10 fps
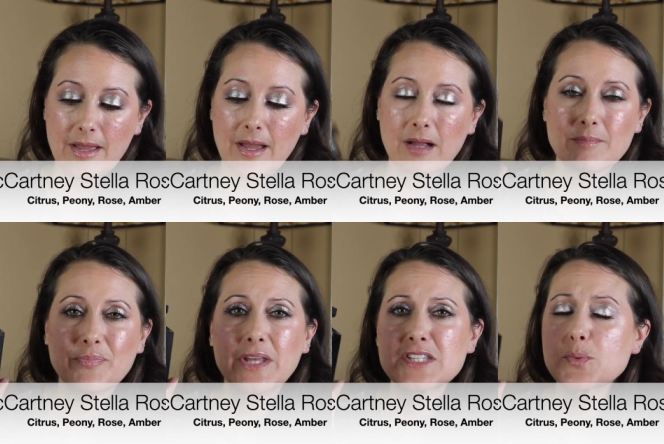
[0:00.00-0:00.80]
Um,
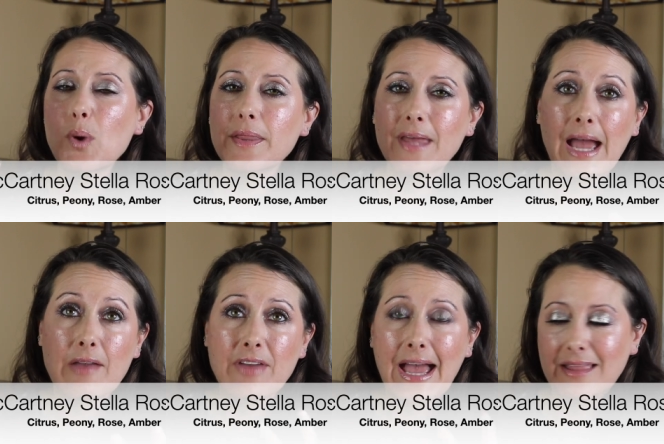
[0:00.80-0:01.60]
it's one that
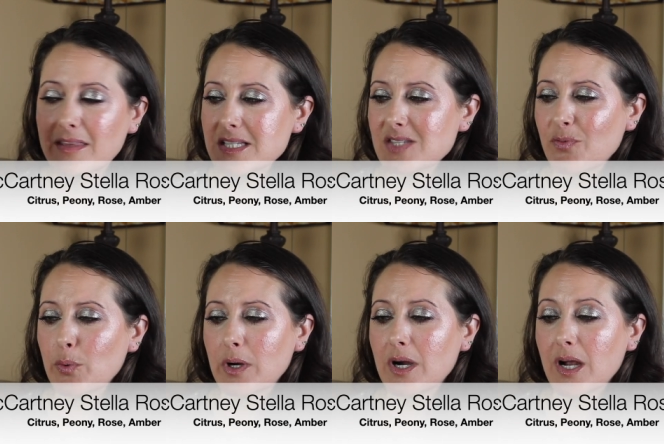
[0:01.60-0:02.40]
I've had this
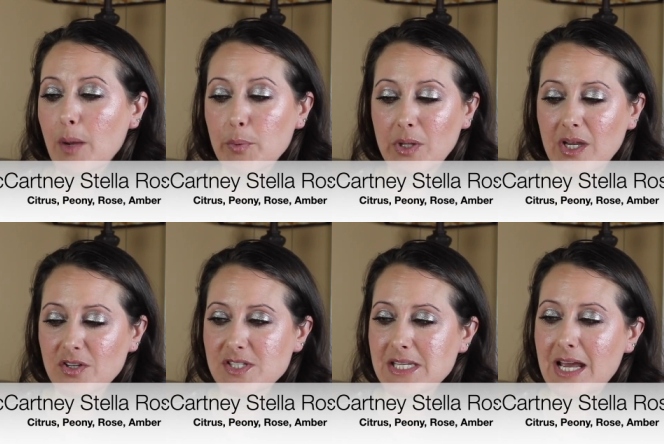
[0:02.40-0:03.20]
for a couple
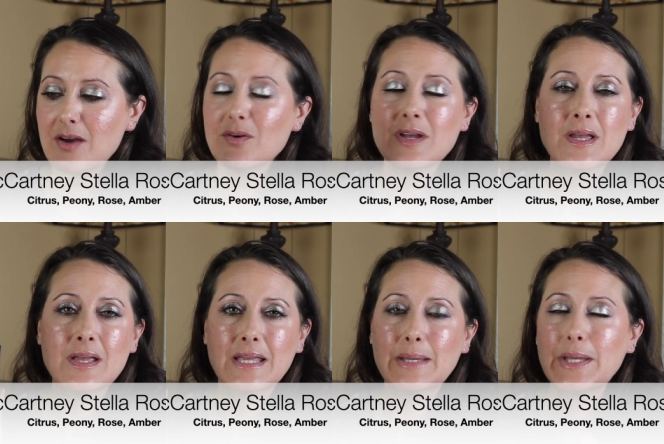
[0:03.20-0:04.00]
years now
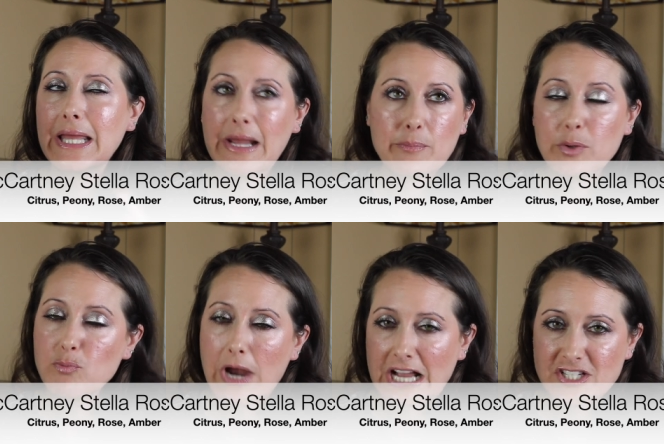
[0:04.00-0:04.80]
and I've
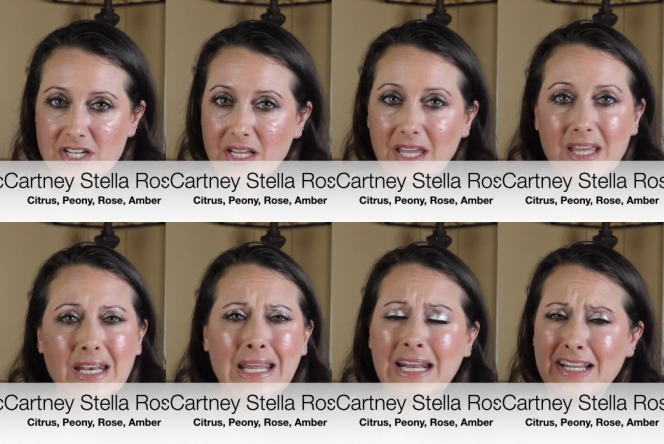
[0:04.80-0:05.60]
been rationing
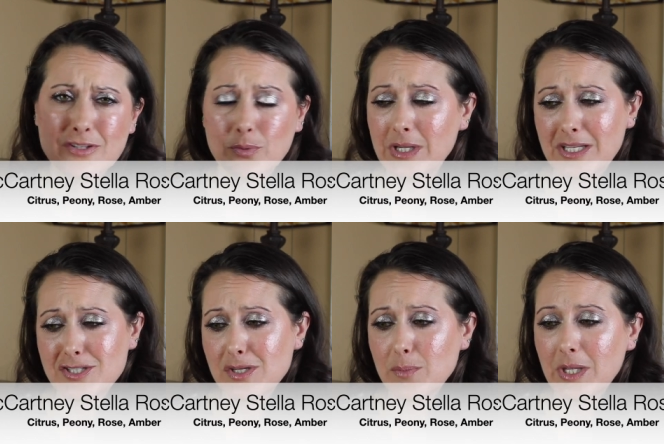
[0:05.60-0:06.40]
it and I don't need
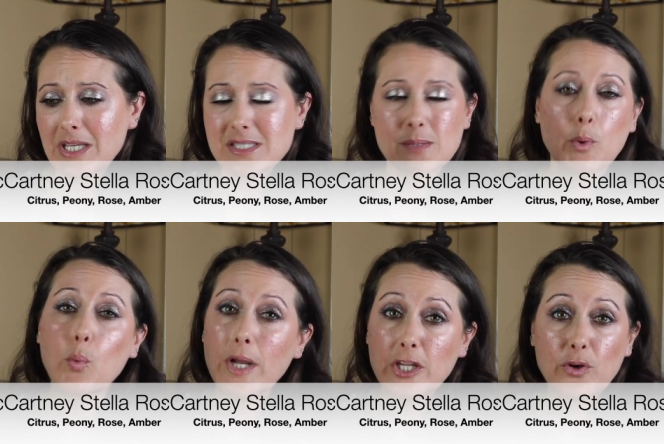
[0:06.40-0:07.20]
to because number
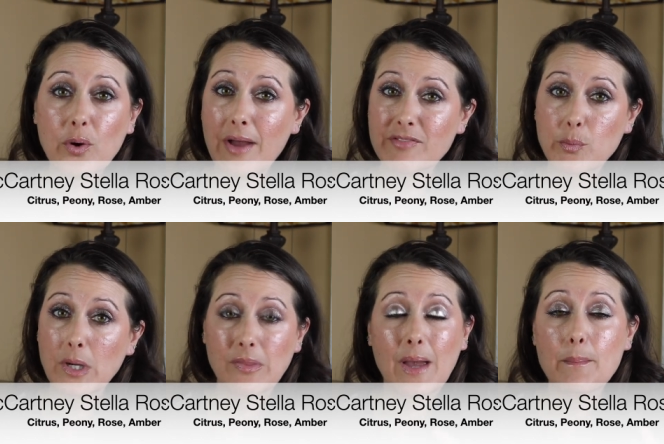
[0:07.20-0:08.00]
one, you don't have to
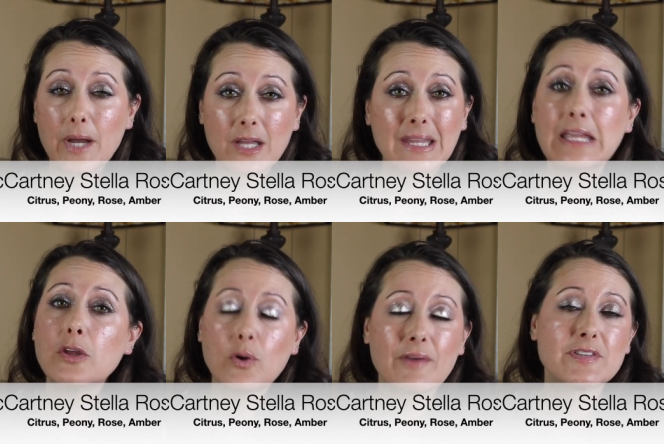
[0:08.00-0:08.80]
wear that much, like
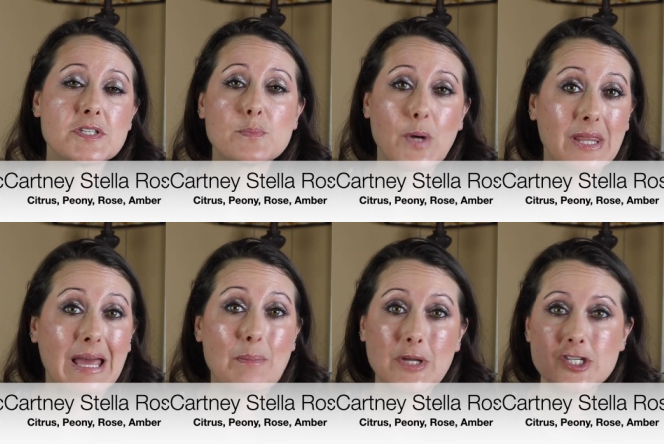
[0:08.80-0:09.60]
you don't have to spray
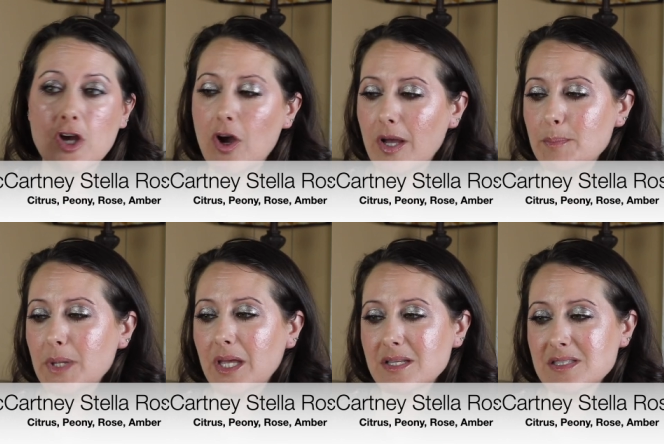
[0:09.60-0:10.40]
that much on
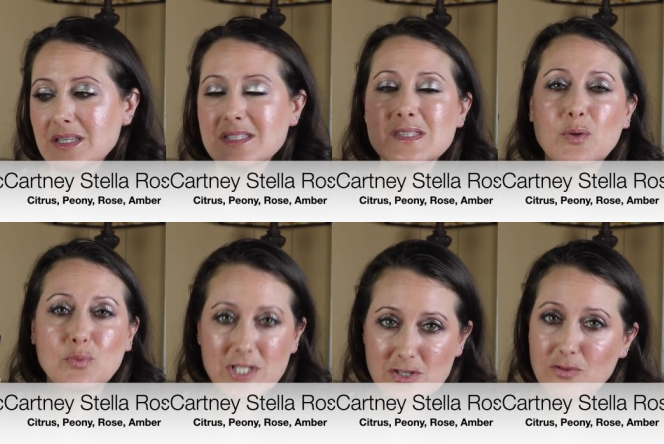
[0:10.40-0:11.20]
because it's the
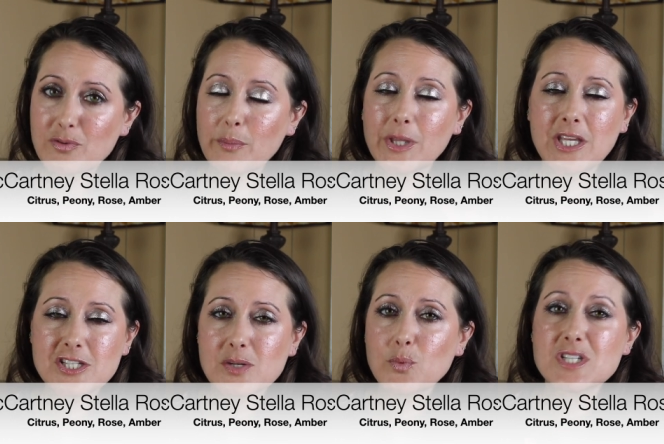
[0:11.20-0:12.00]
original
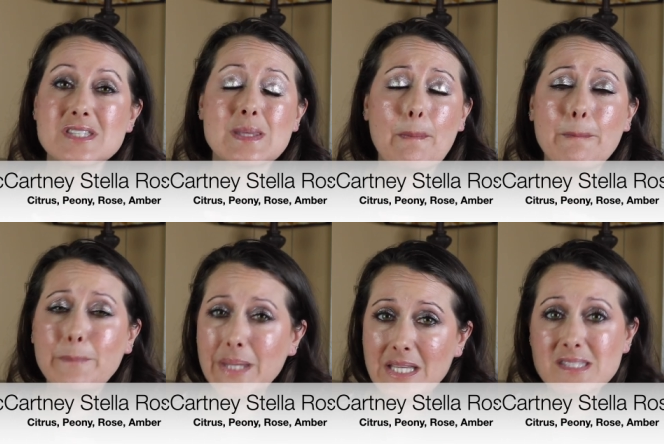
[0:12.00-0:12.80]
formulation, which is a
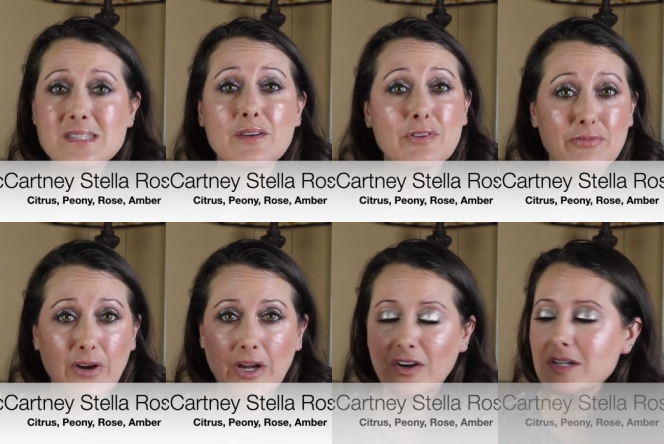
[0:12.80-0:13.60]
beast of a
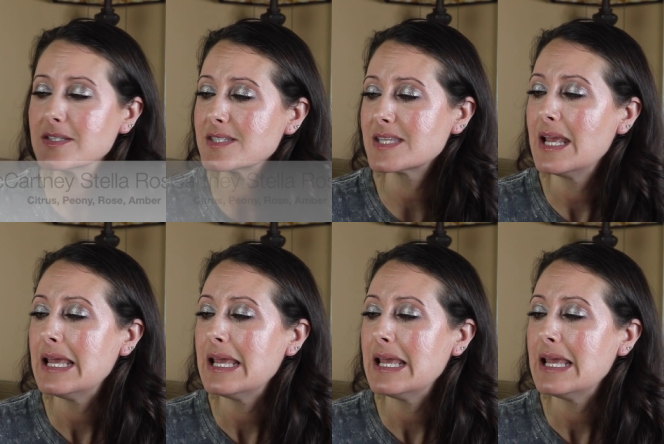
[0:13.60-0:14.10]
fragrance.